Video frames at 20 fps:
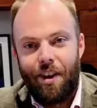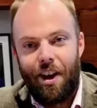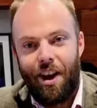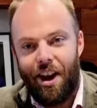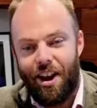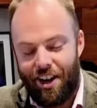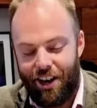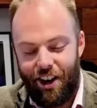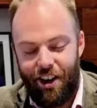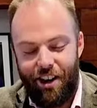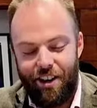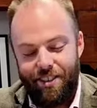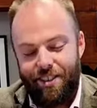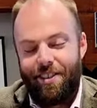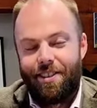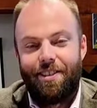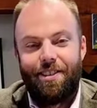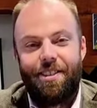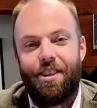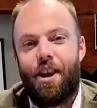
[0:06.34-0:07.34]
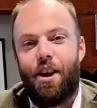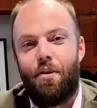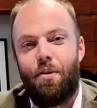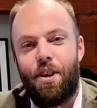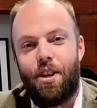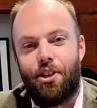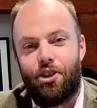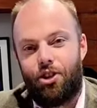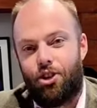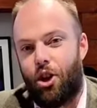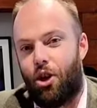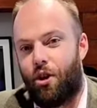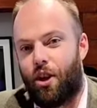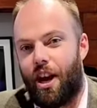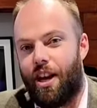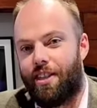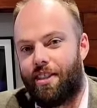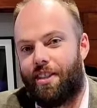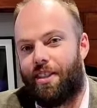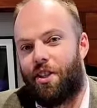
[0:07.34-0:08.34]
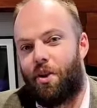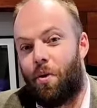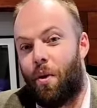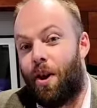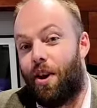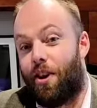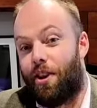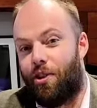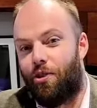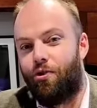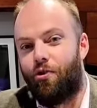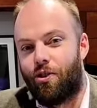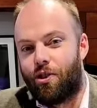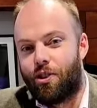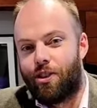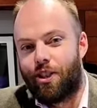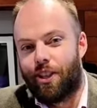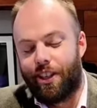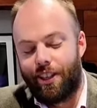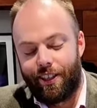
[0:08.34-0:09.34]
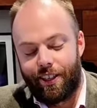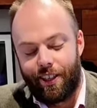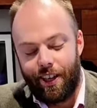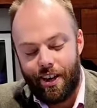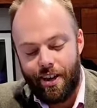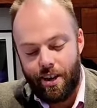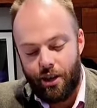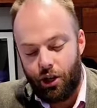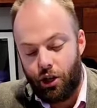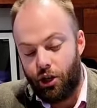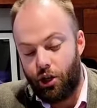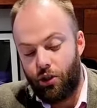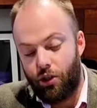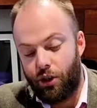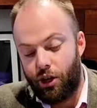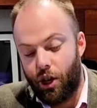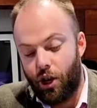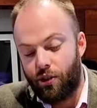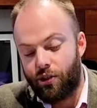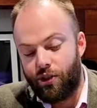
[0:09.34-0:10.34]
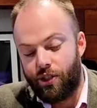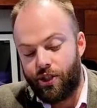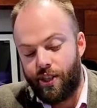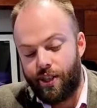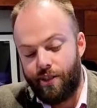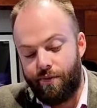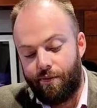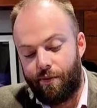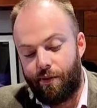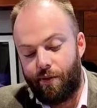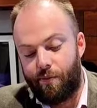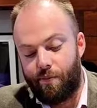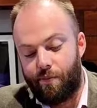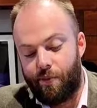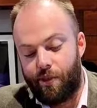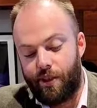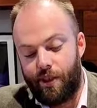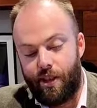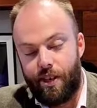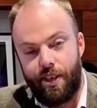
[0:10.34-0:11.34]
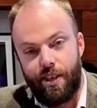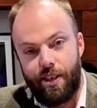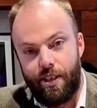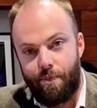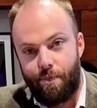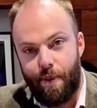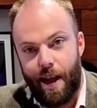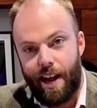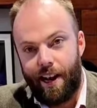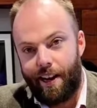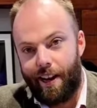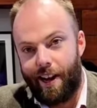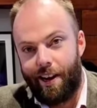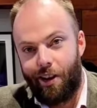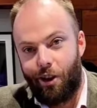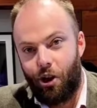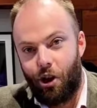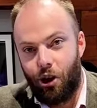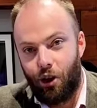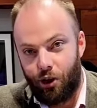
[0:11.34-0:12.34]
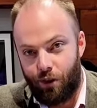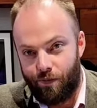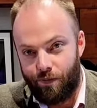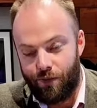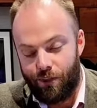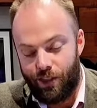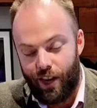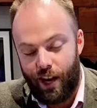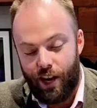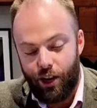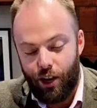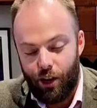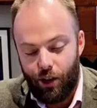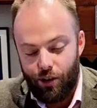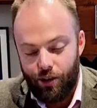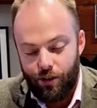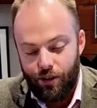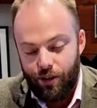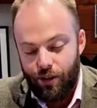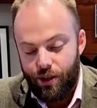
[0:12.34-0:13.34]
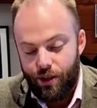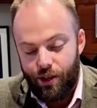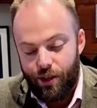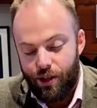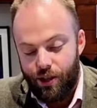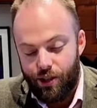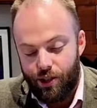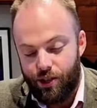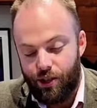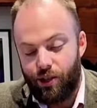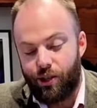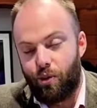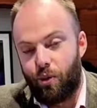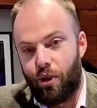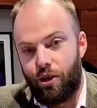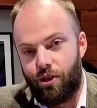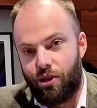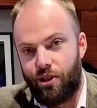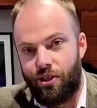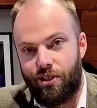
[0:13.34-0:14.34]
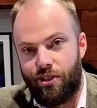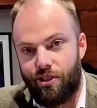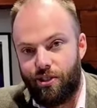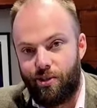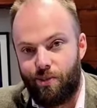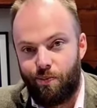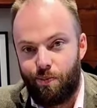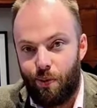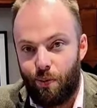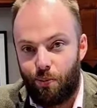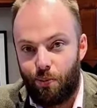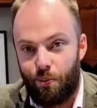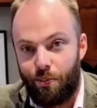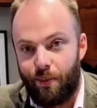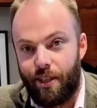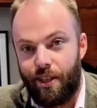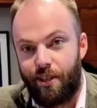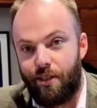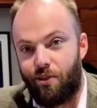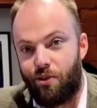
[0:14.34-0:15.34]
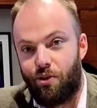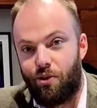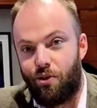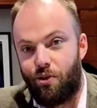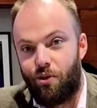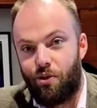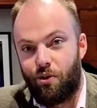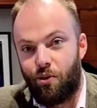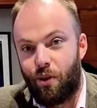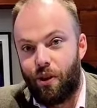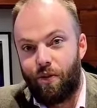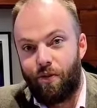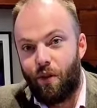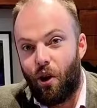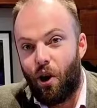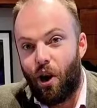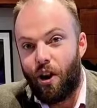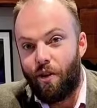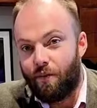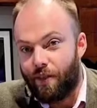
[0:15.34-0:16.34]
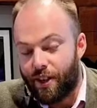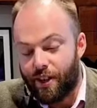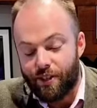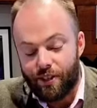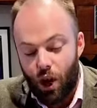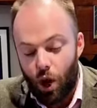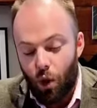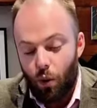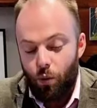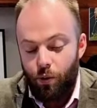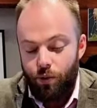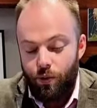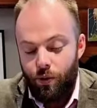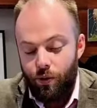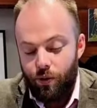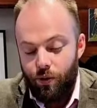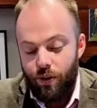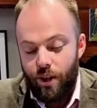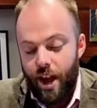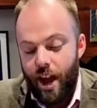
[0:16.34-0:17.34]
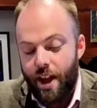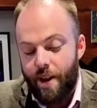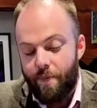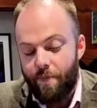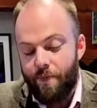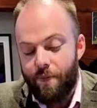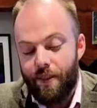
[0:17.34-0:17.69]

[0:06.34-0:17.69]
Hey guys, today we're showcasing quite an interesting curiosity from the back catalogue of Seiko. So this watch is probably 25 years old now.